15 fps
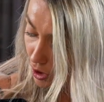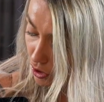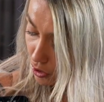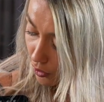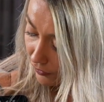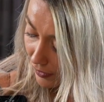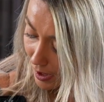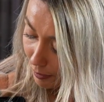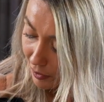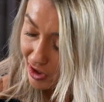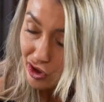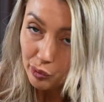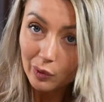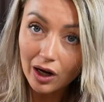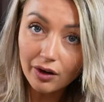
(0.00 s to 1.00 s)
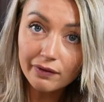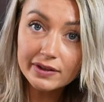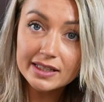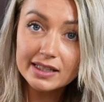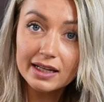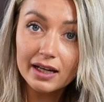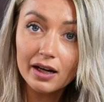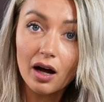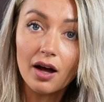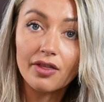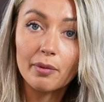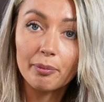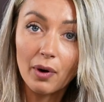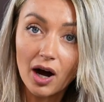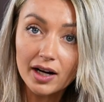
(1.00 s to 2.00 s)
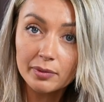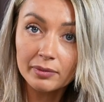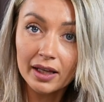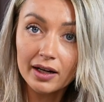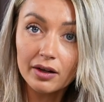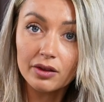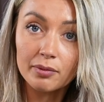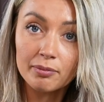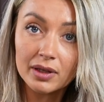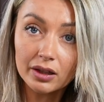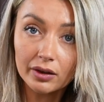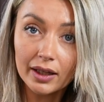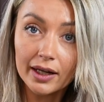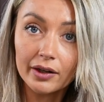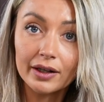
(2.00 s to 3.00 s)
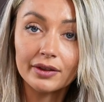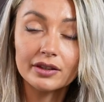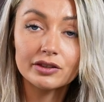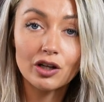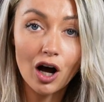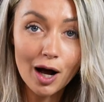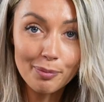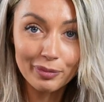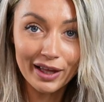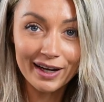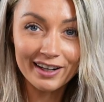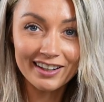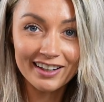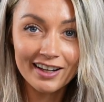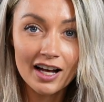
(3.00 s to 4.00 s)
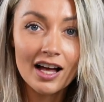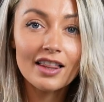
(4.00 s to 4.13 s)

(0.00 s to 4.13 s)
So if I put 12C on the bottom layer, the middle layer, and the top layer,